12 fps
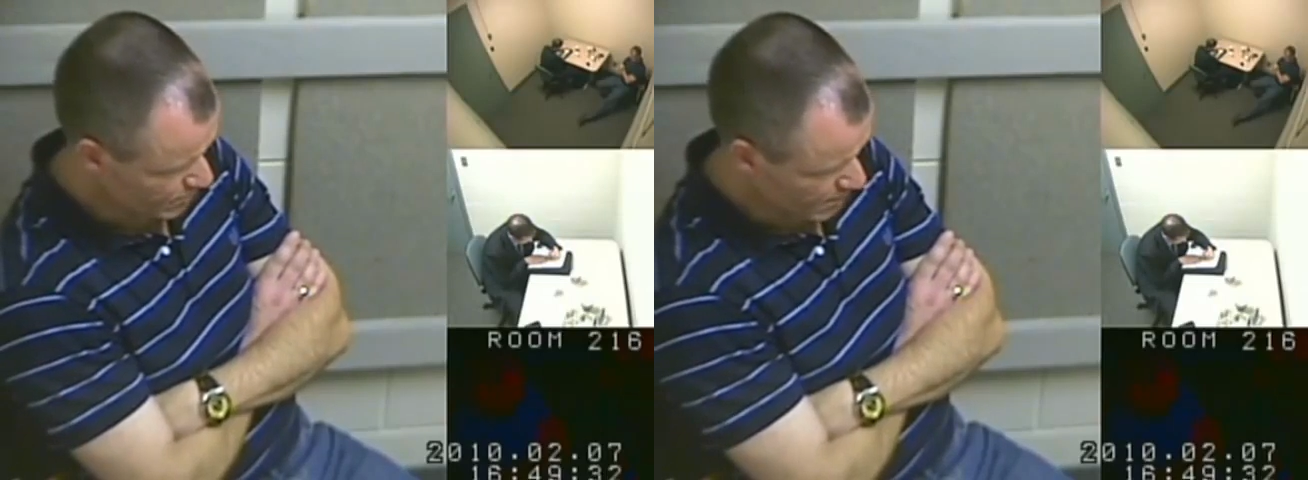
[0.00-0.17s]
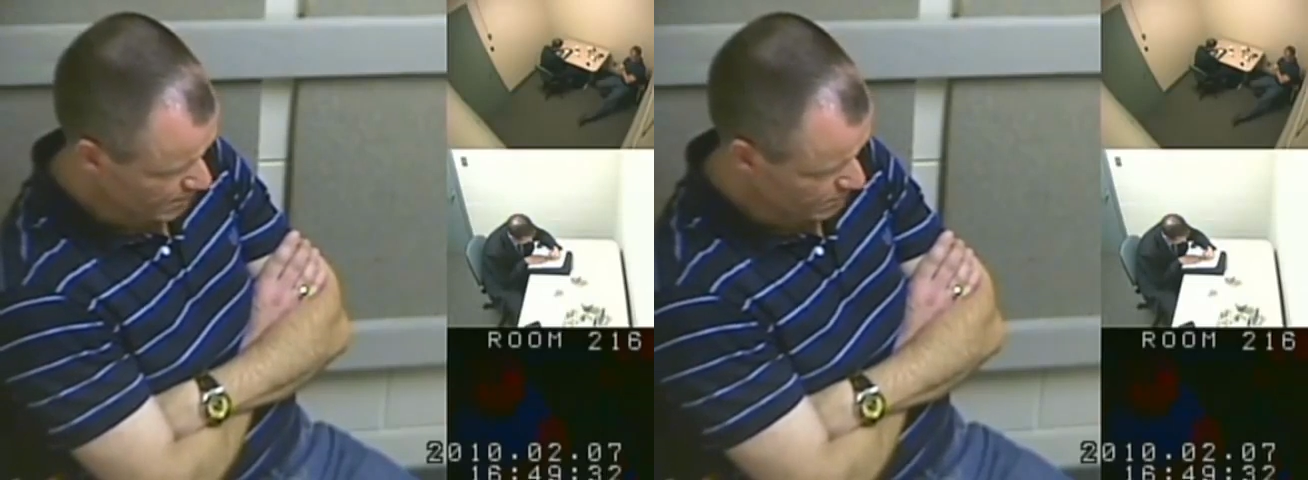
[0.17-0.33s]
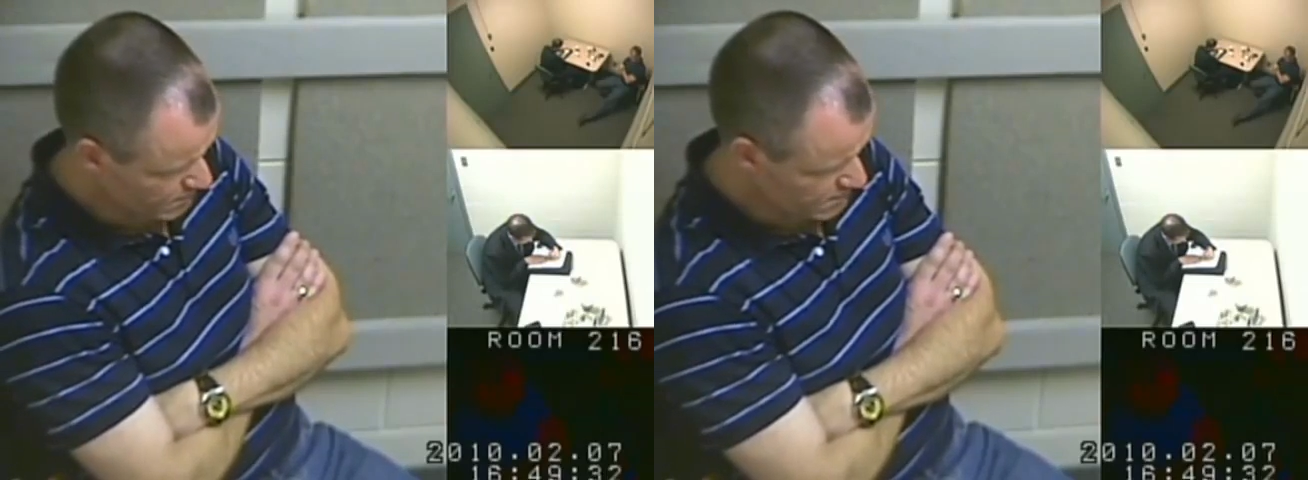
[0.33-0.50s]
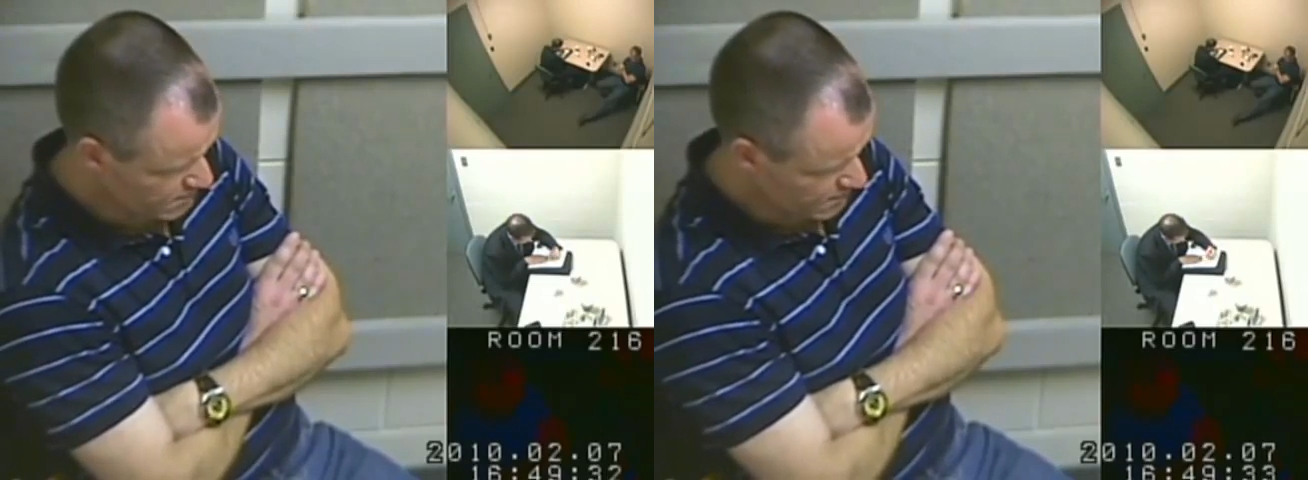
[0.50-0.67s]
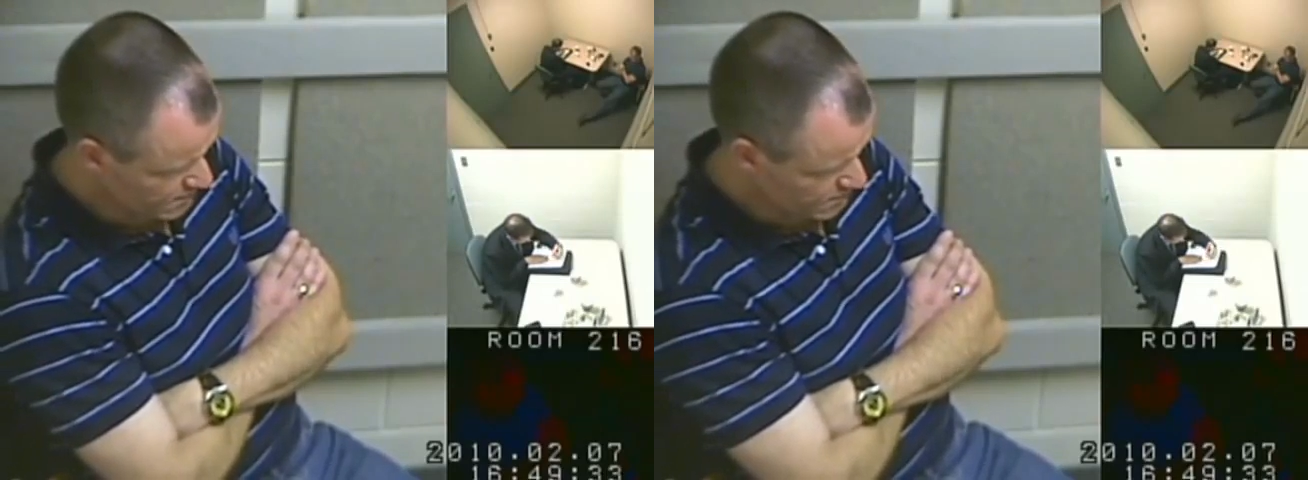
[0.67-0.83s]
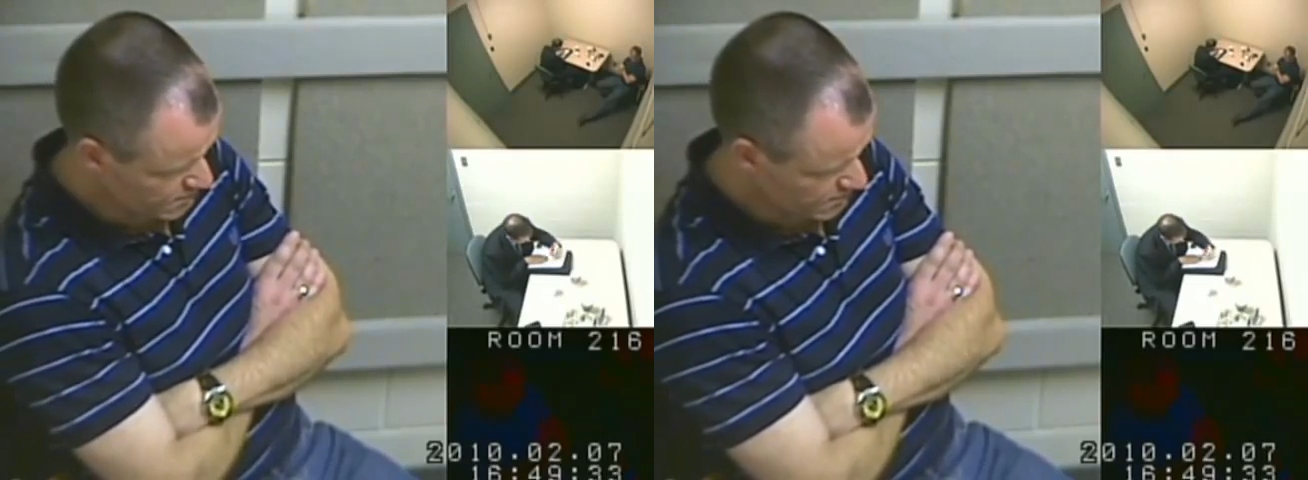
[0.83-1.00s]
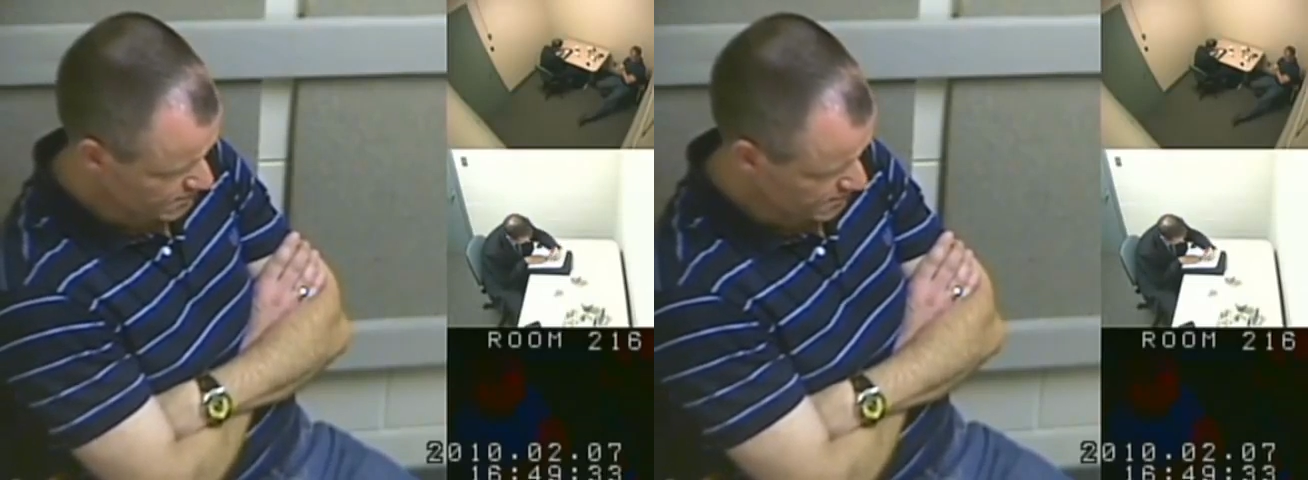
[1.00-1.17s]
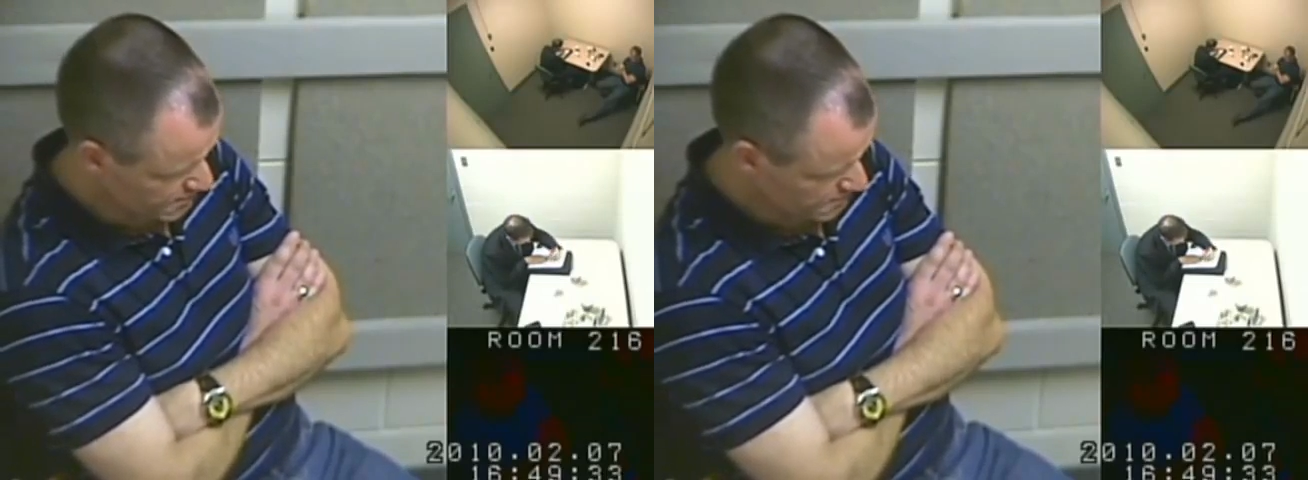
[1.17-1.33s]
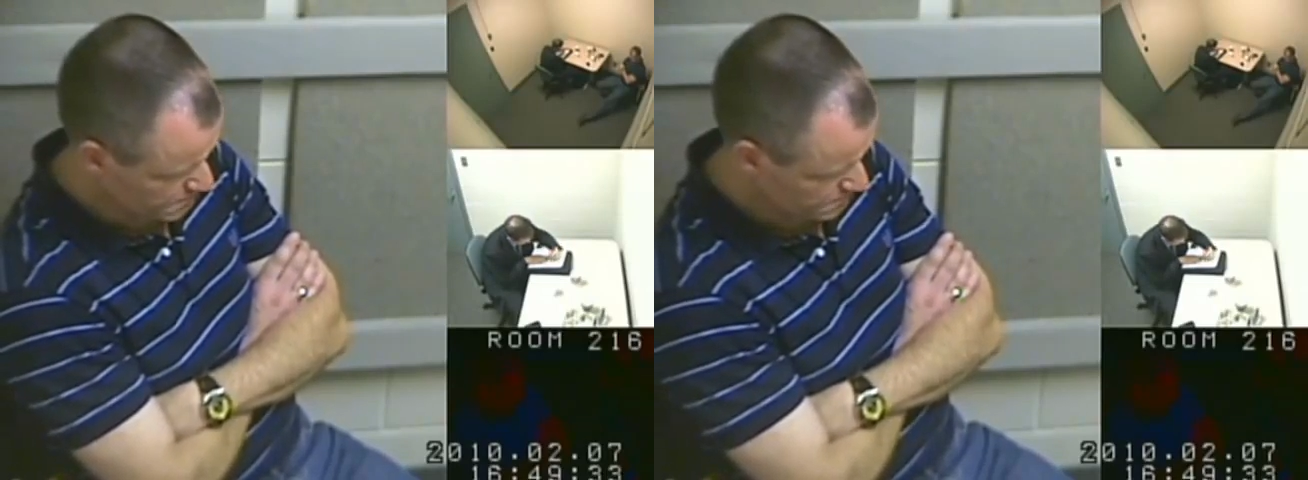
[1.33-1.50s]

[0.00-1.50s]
mill once it gets started.